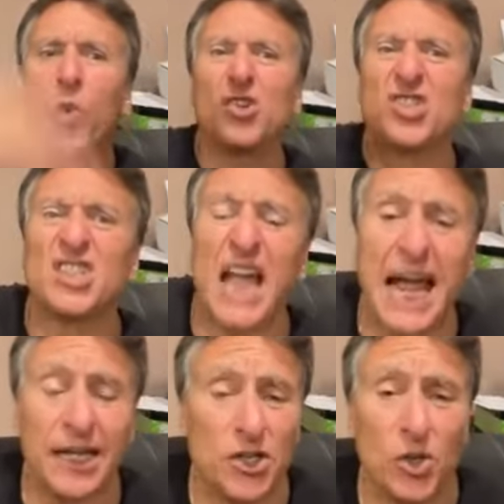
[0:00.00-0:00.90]
Worst
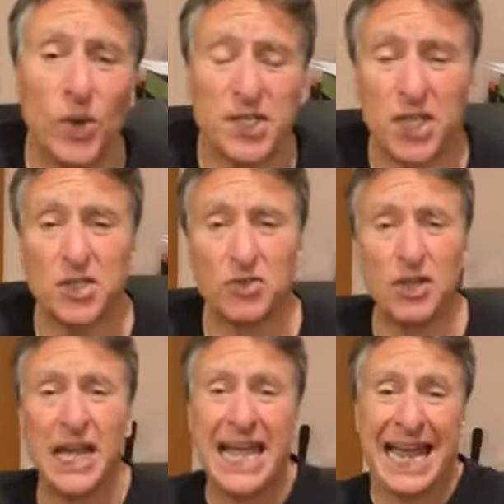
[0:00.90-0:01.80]
attack in U.S.
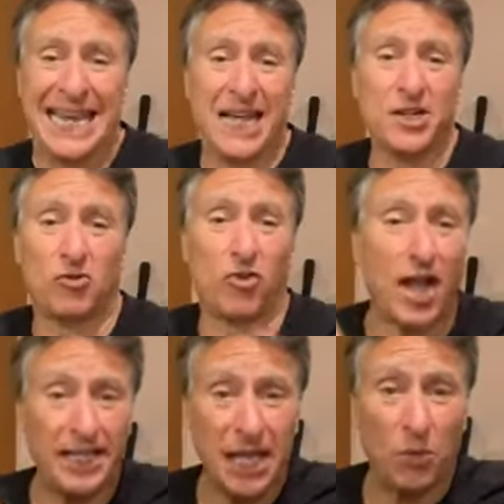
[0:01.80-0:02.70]
history? And now you're
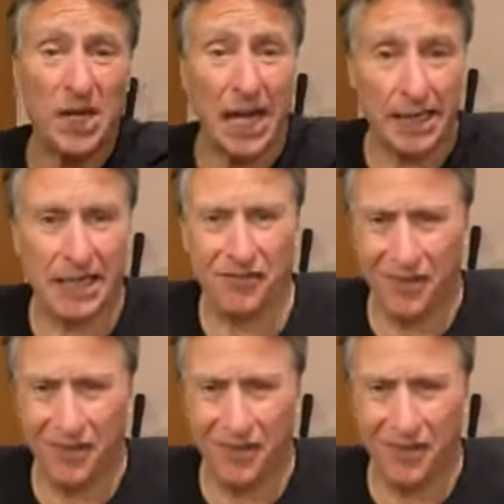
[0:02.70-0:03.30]
crying that we got